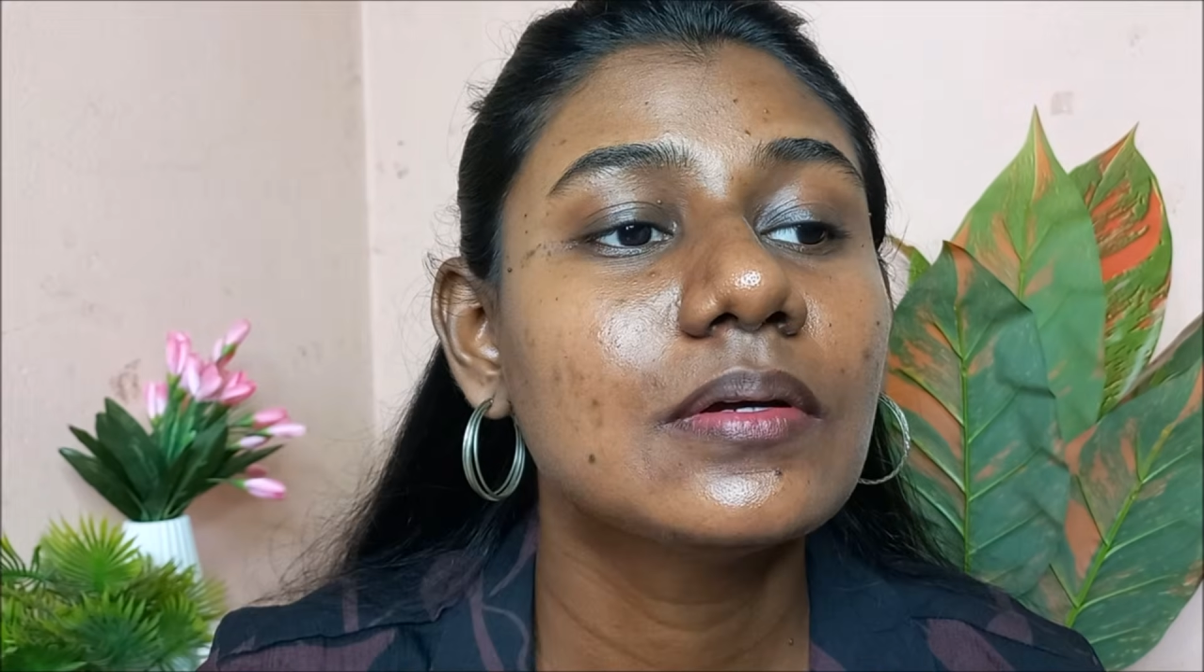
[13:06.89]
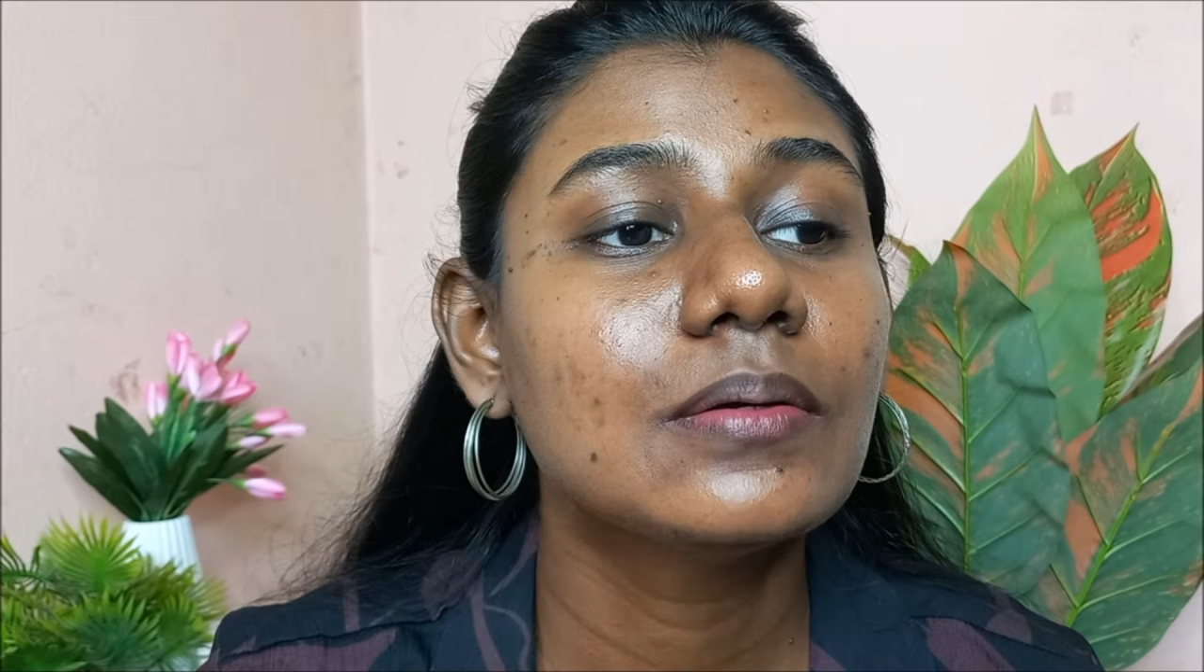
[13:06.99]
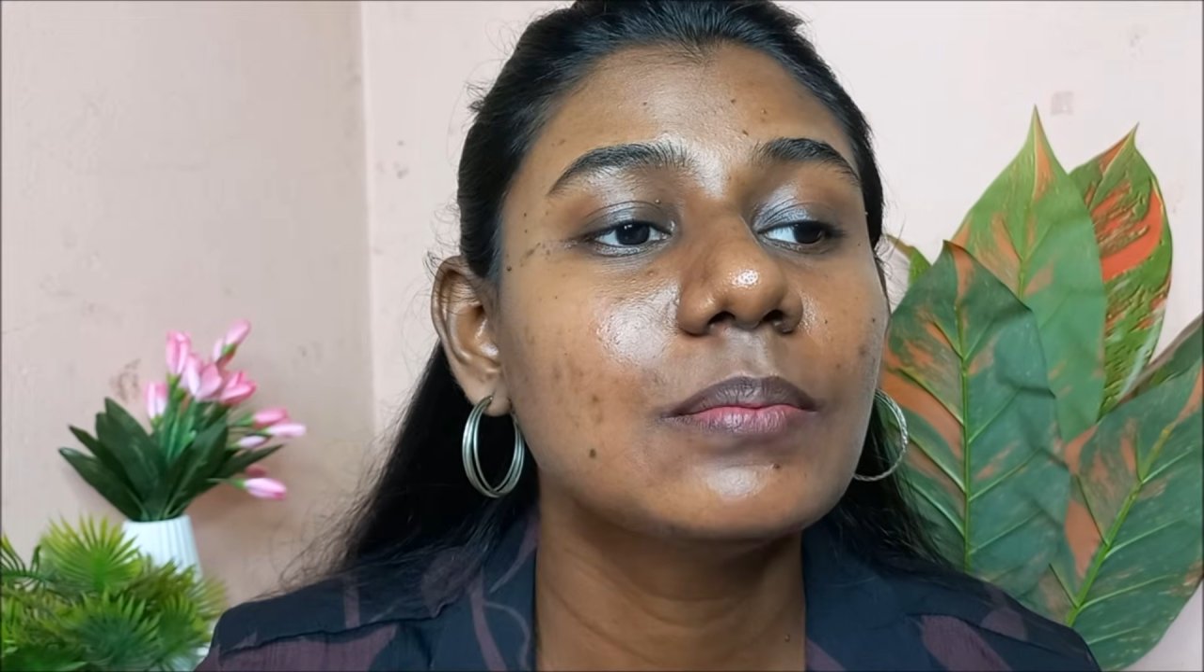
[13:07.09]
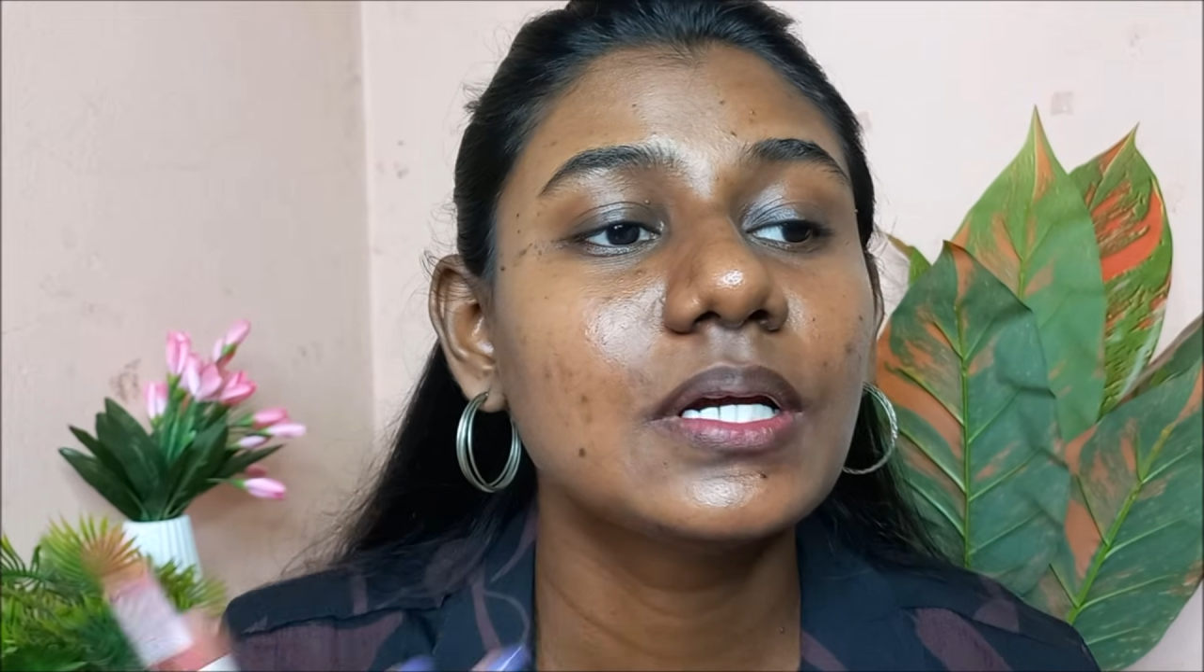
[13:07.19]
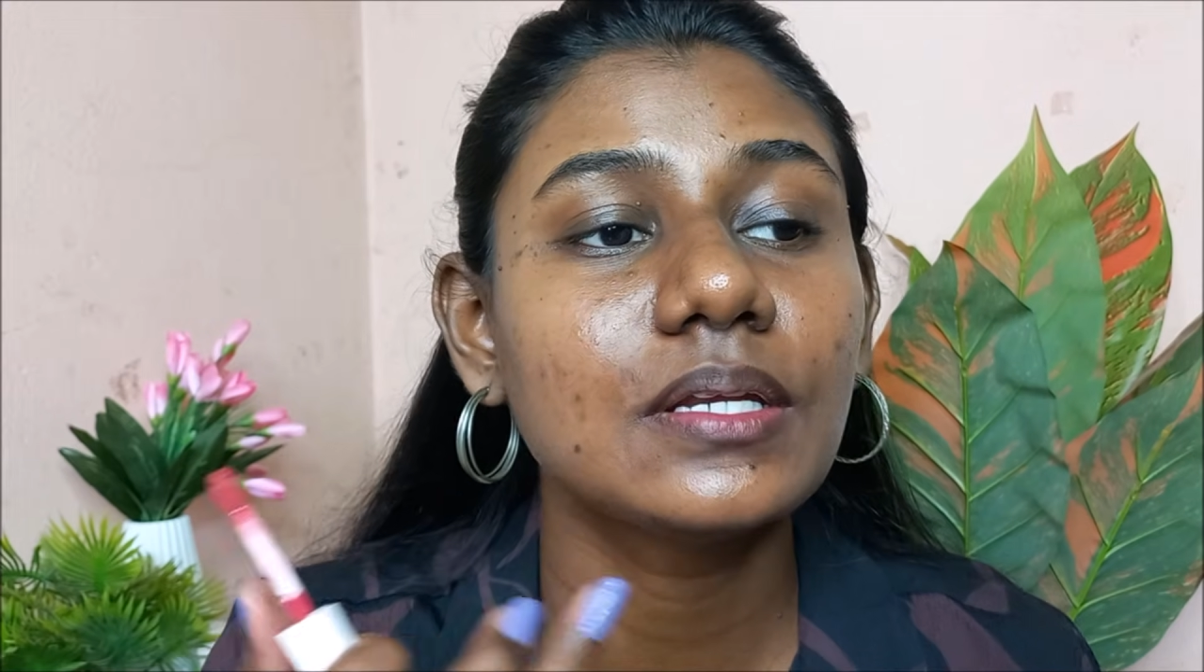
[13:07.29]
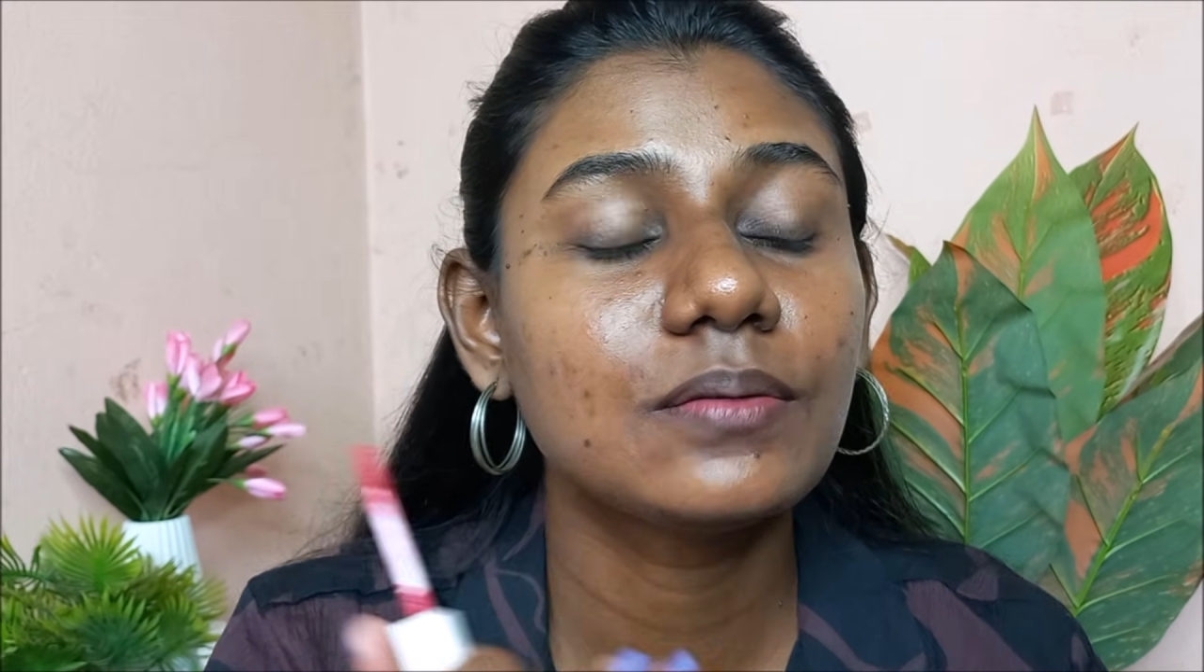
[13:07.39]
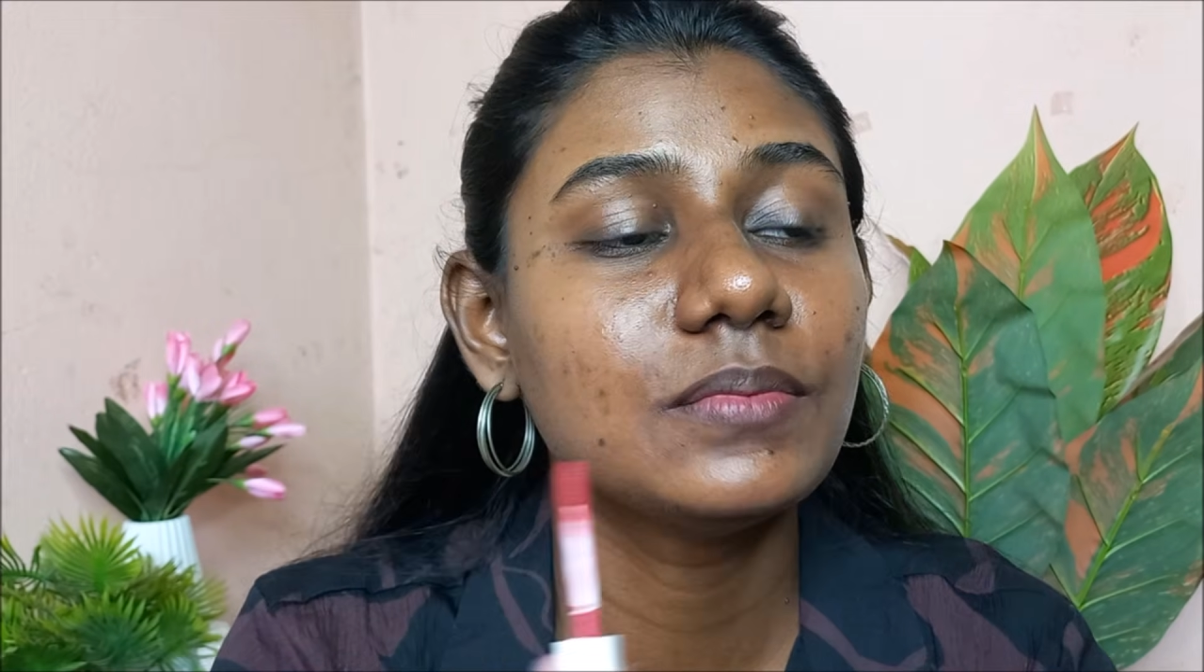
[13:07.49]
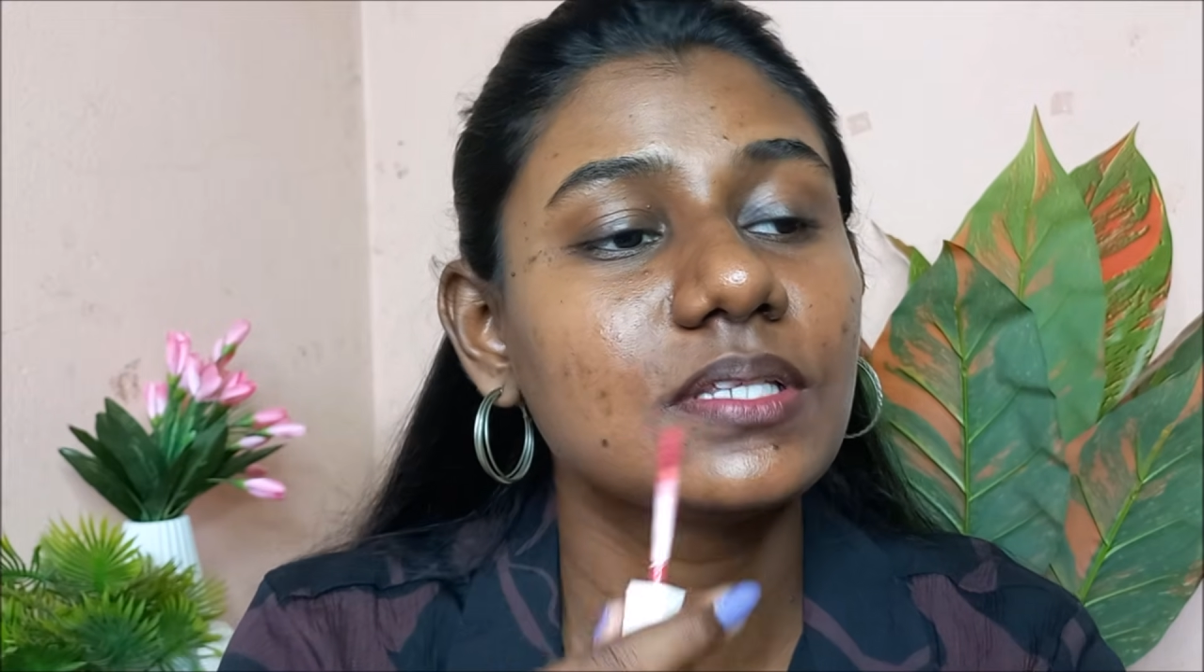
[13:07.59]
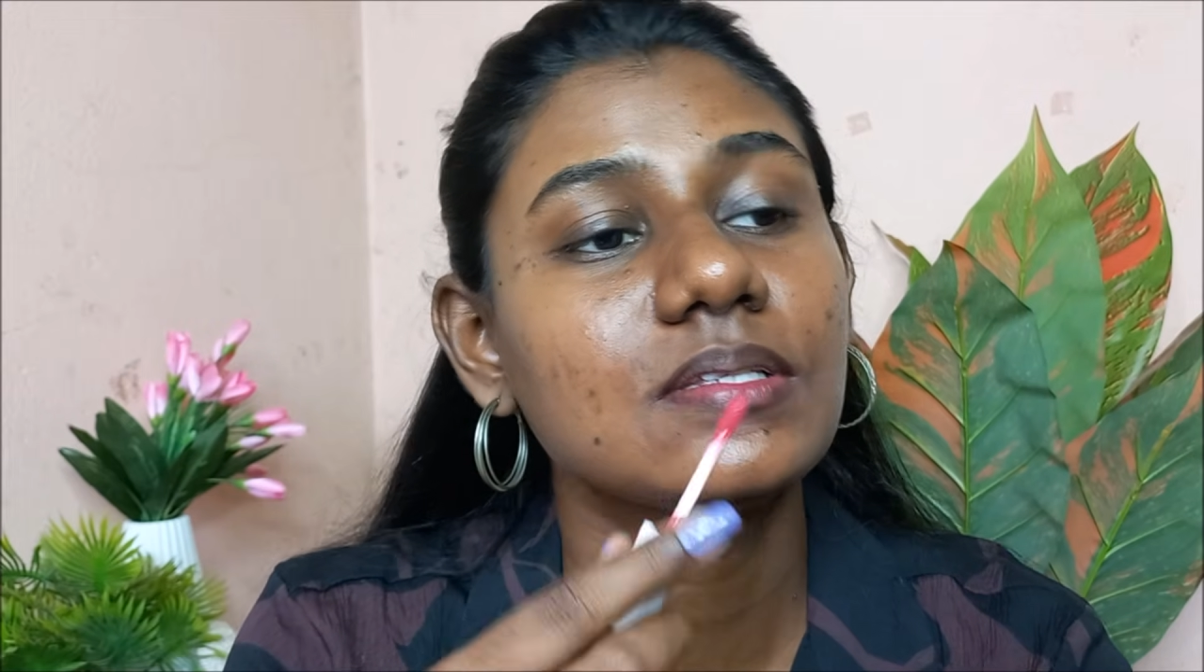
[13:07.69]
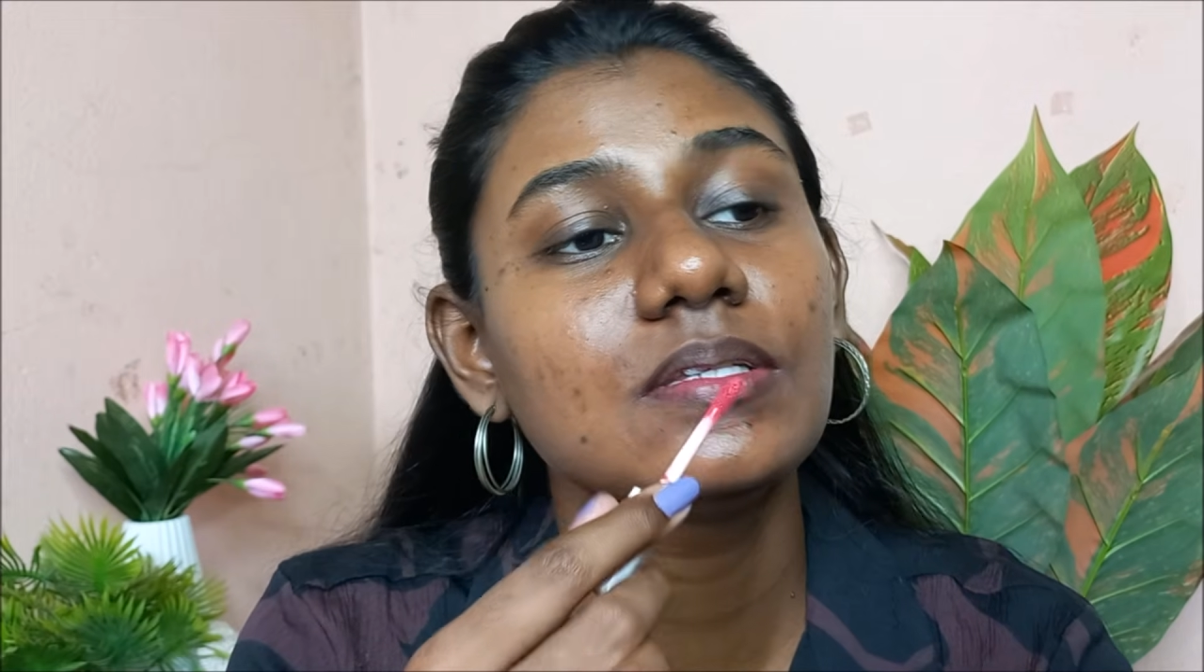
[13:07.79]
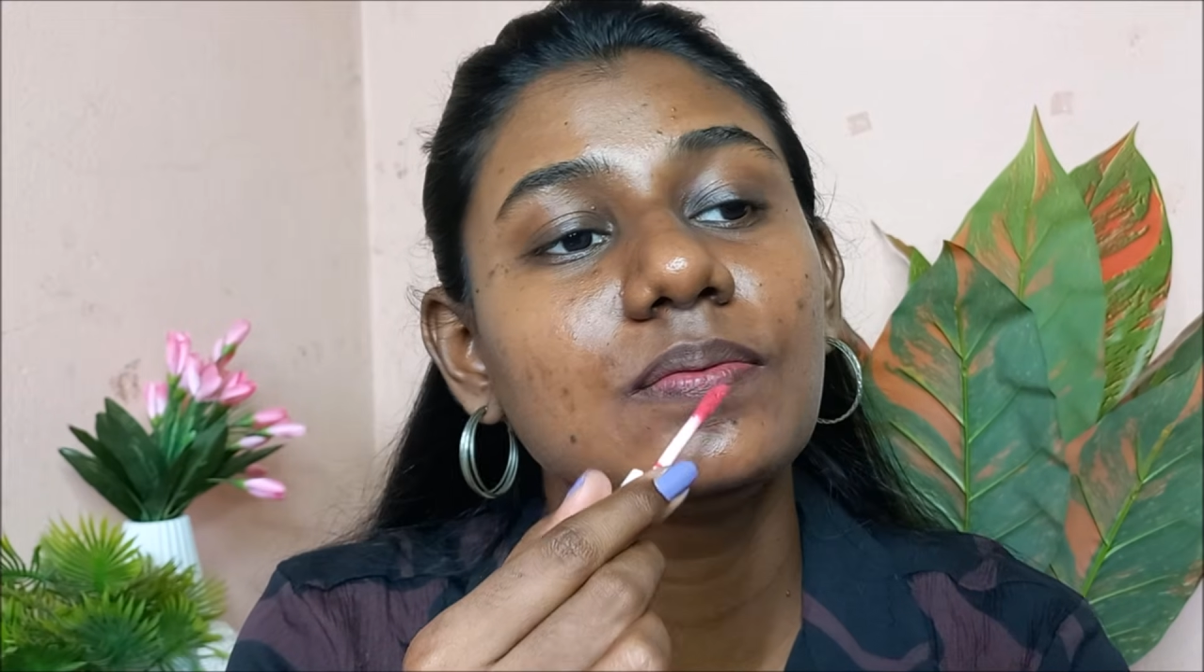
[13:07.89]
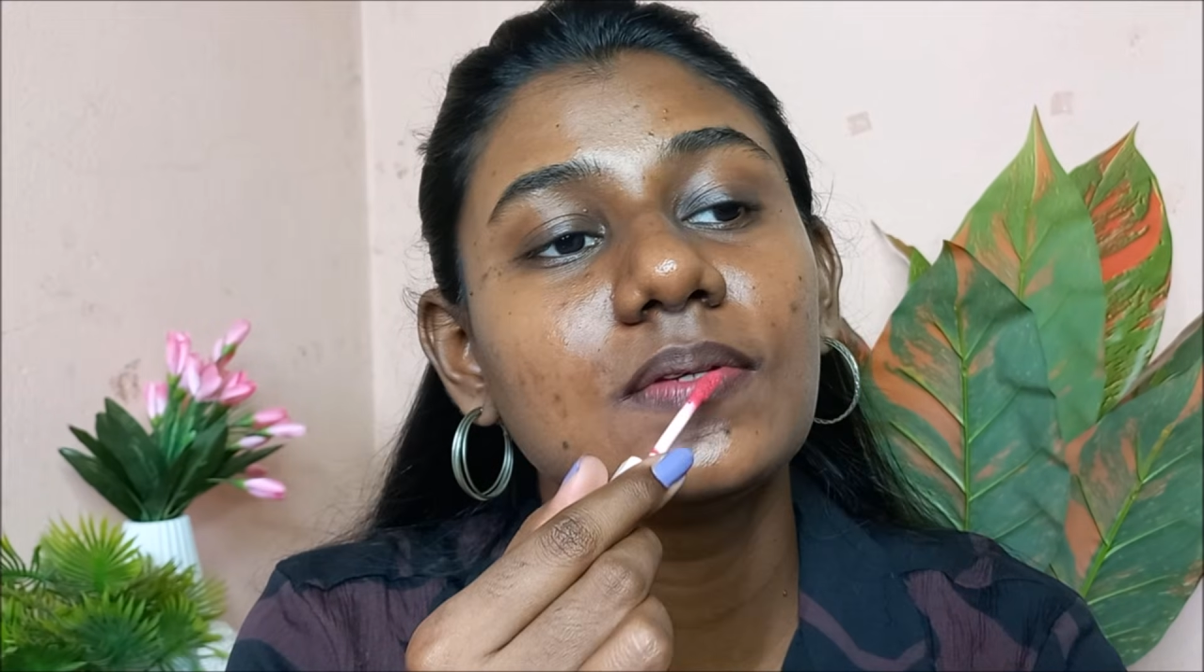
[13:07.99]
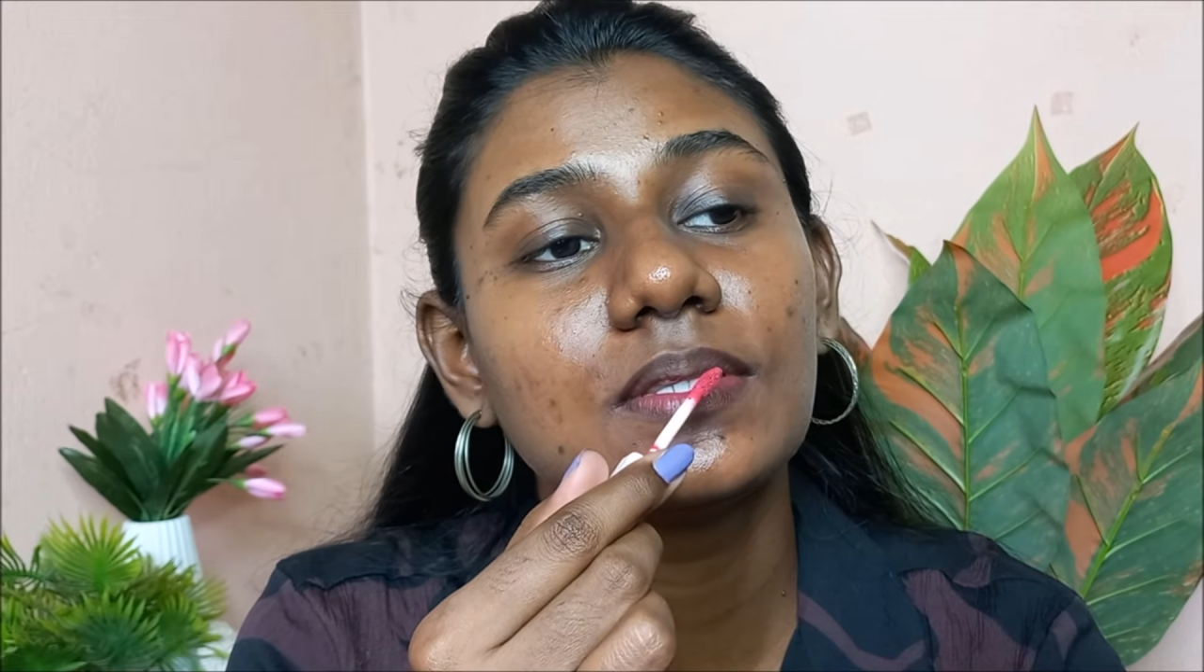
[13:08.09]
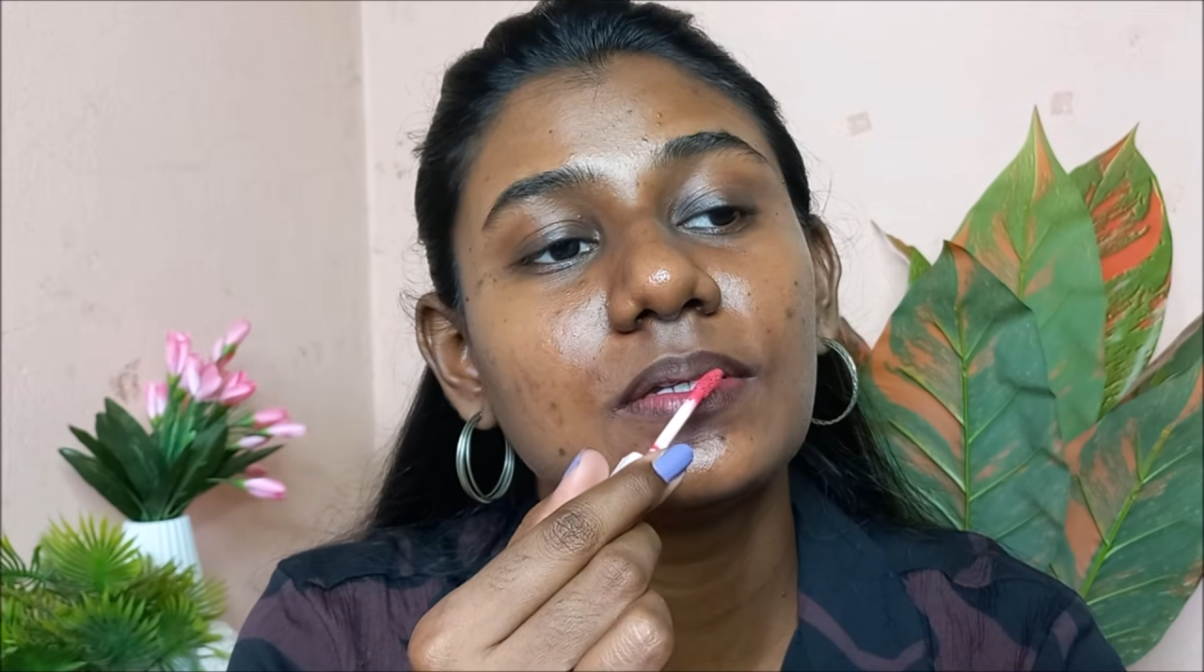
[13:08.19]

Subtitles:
But it mixes with